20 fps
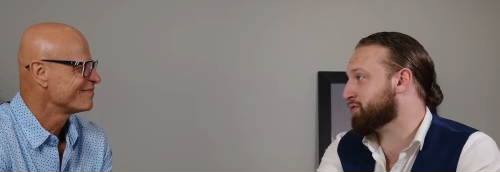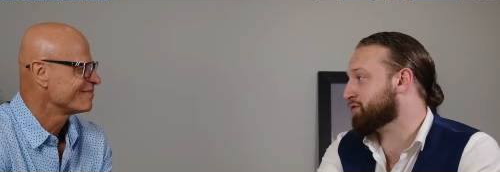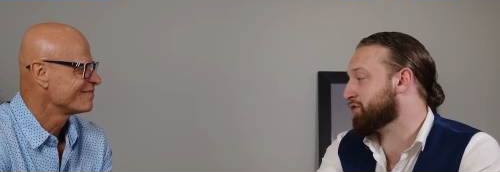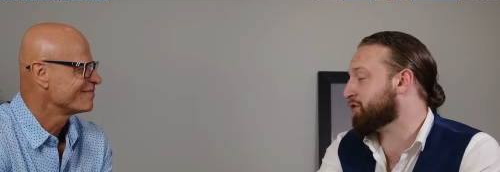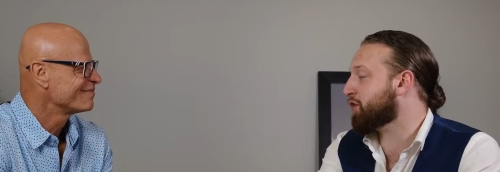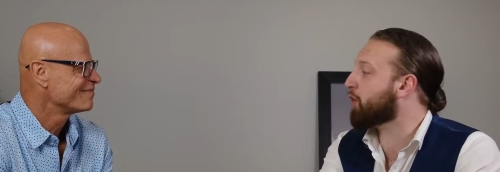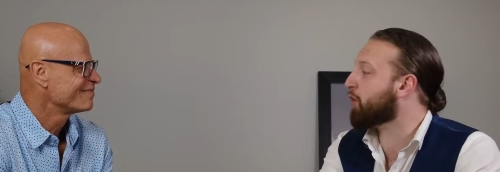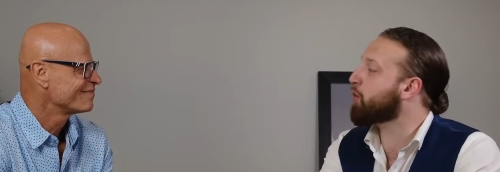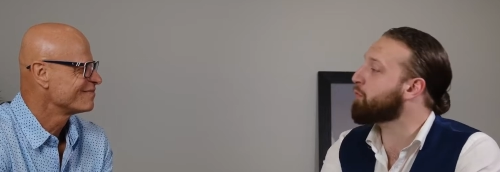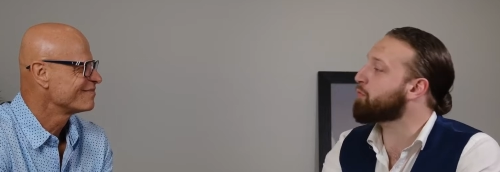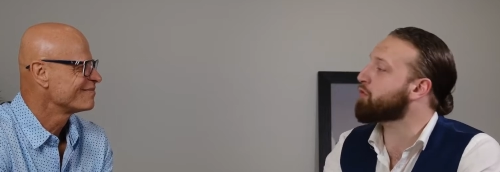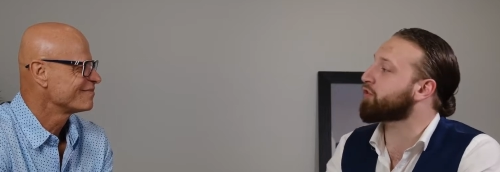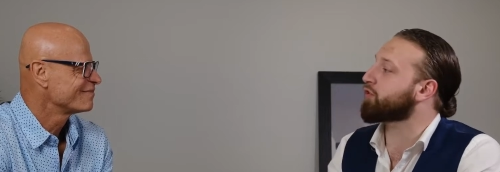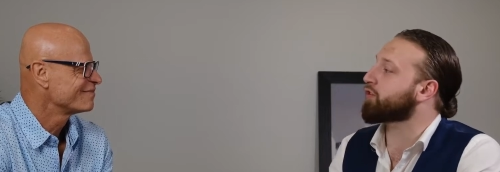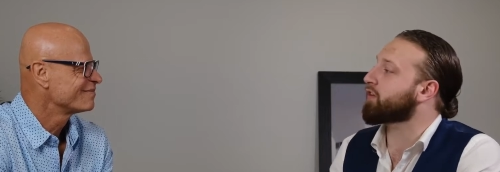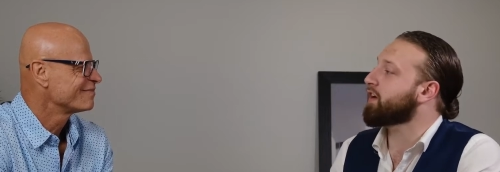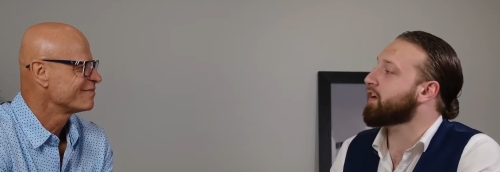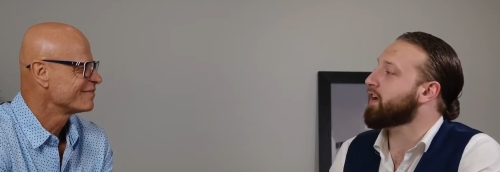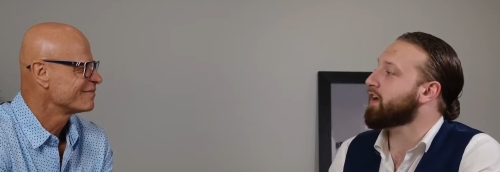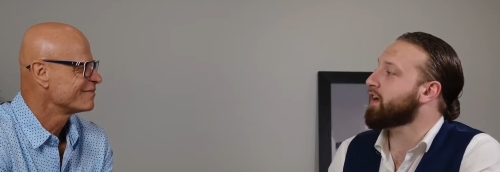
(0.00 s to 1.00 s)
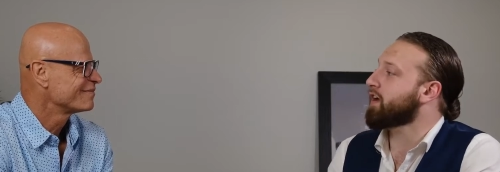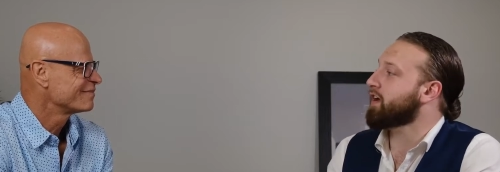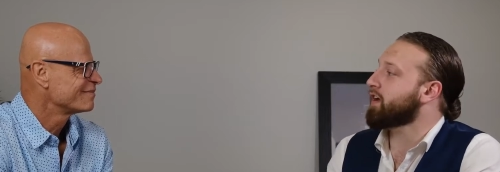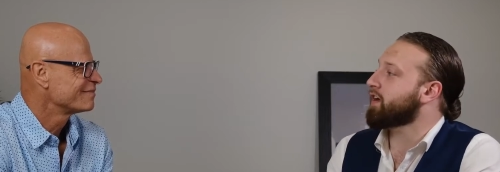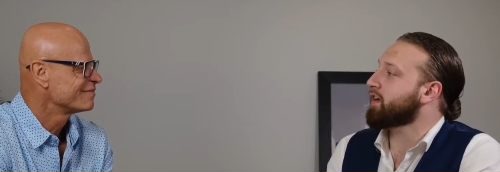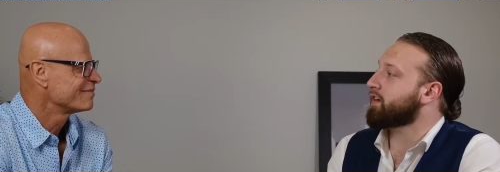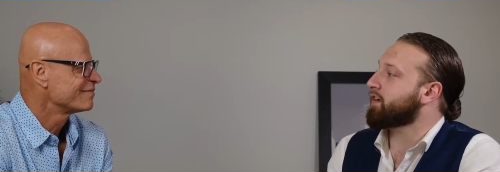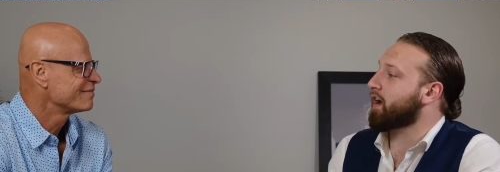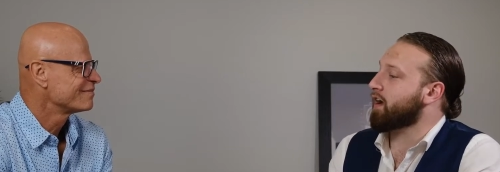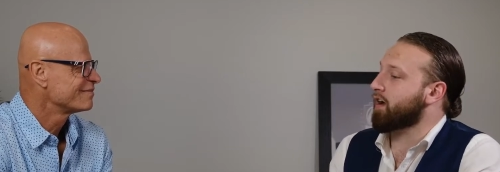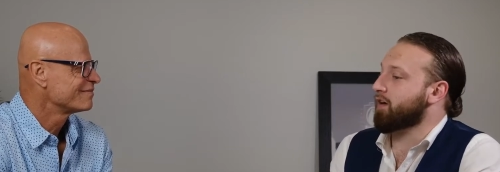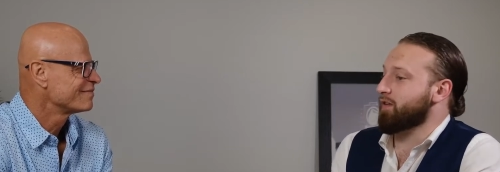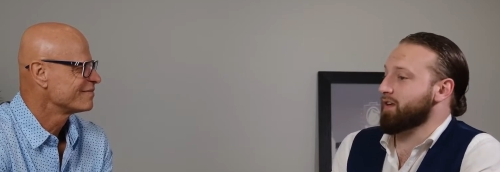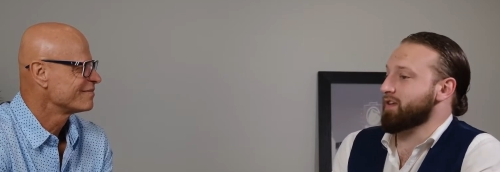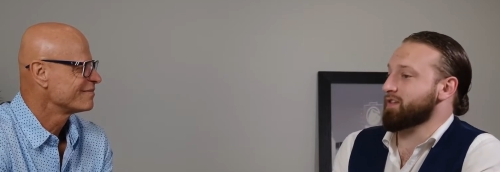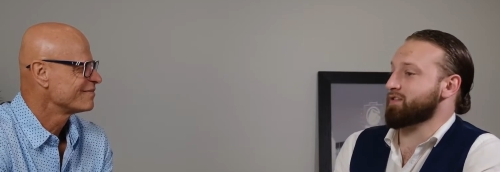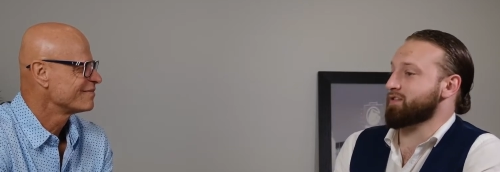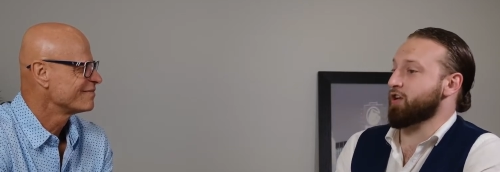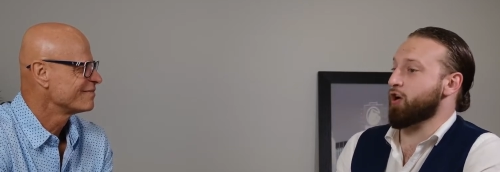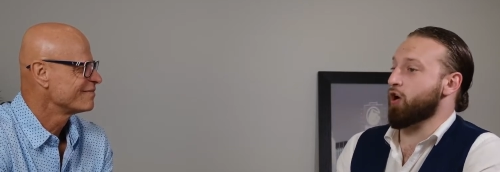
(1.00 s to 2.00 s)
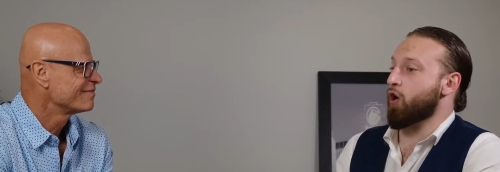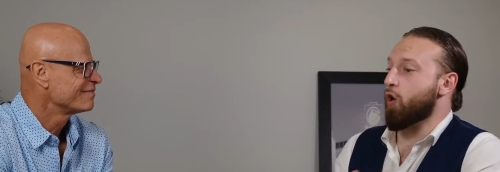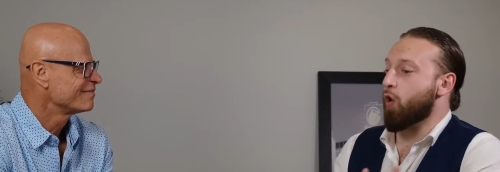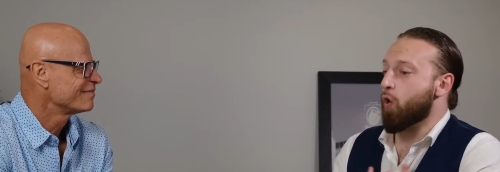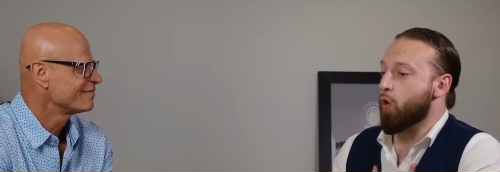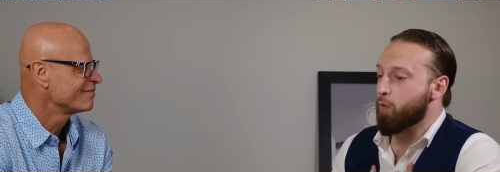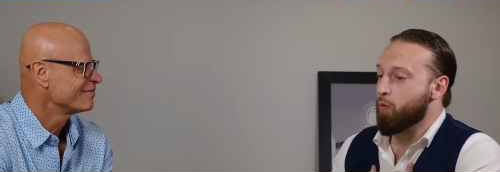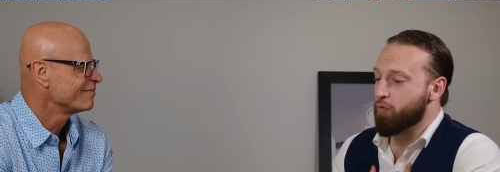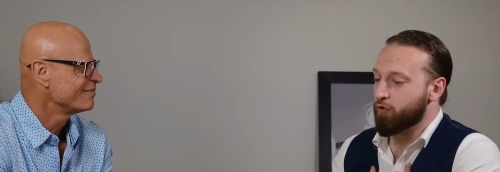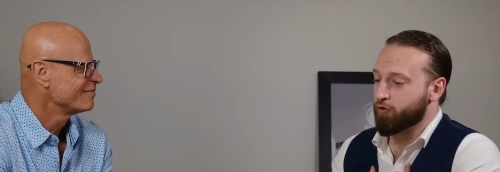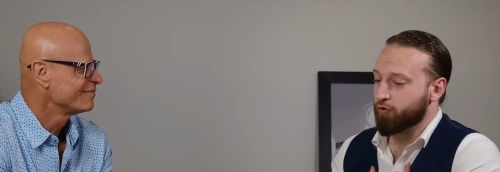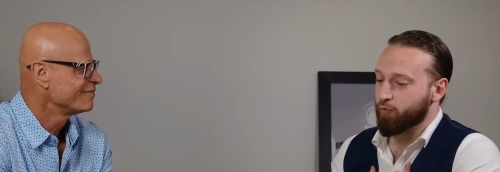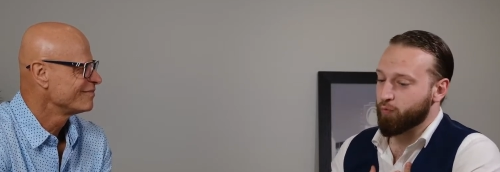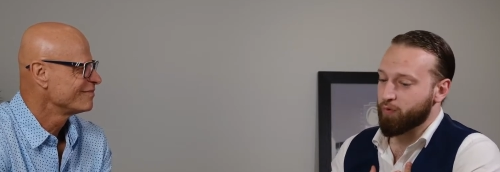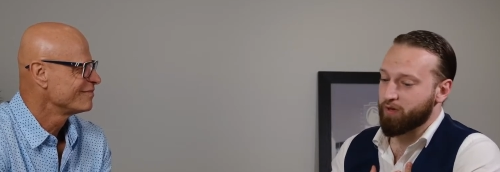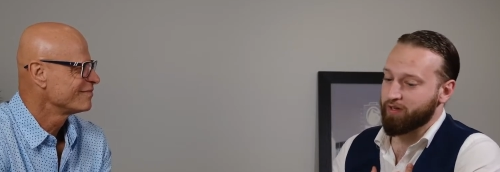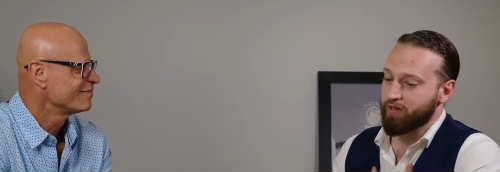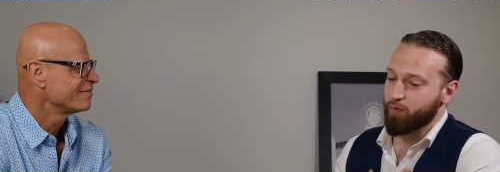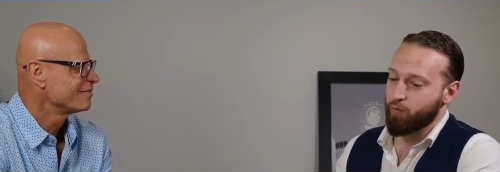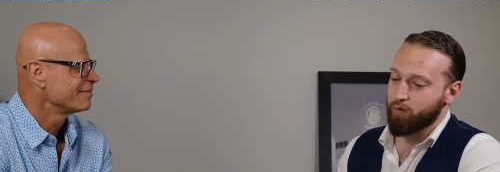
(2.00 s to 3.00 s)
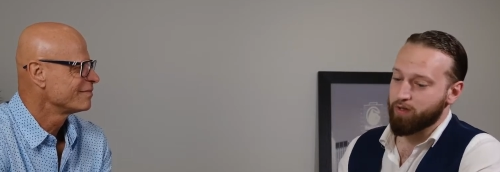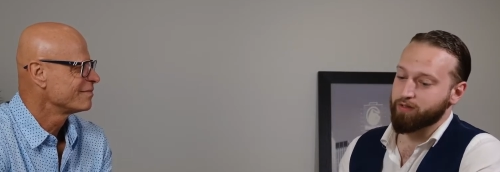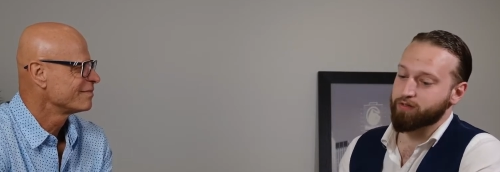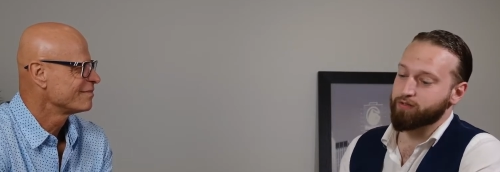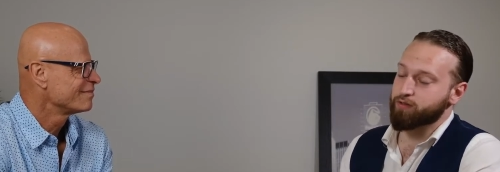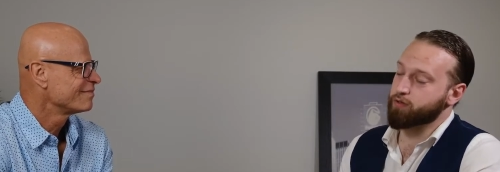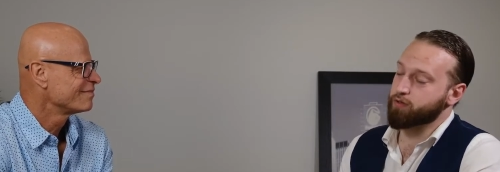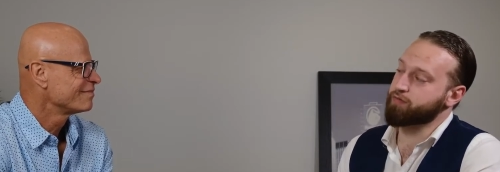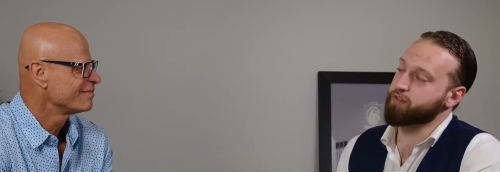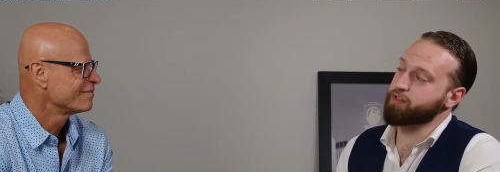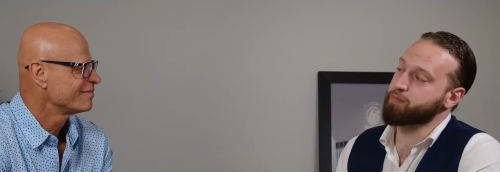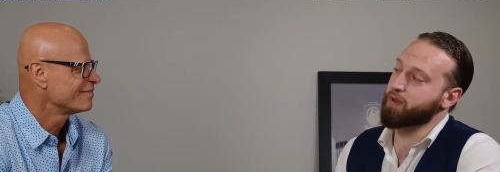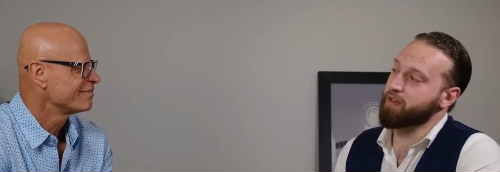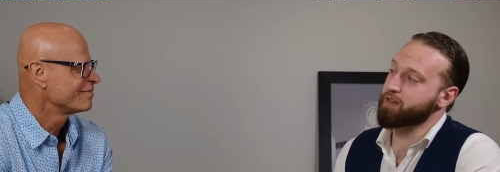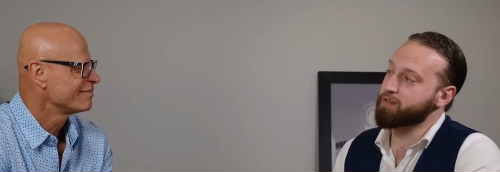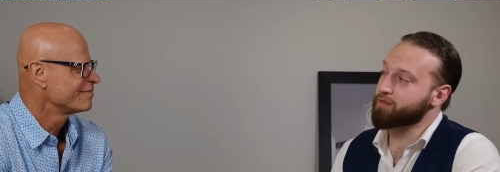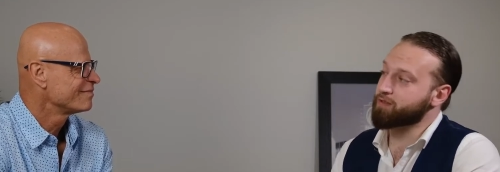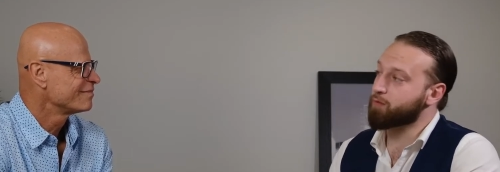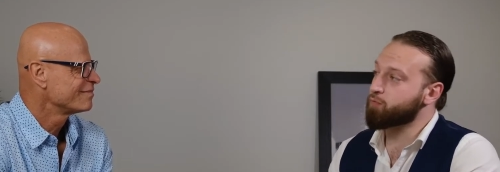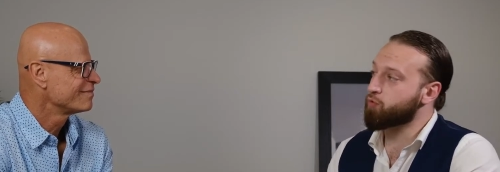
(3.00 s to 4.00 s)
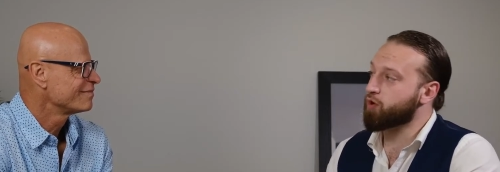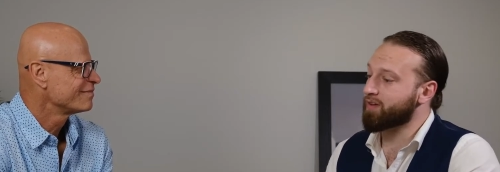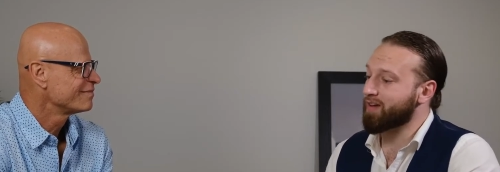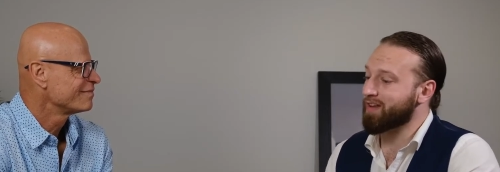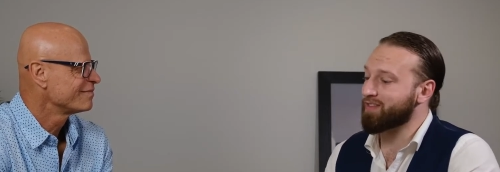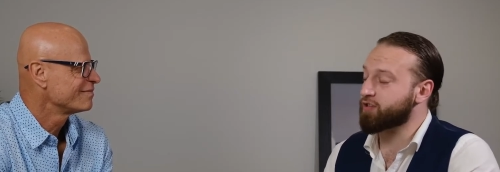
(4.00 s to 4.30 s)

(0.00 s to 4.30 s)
Speaker 1: to the homeowner. Now, is the homeowner really well serviced by someone that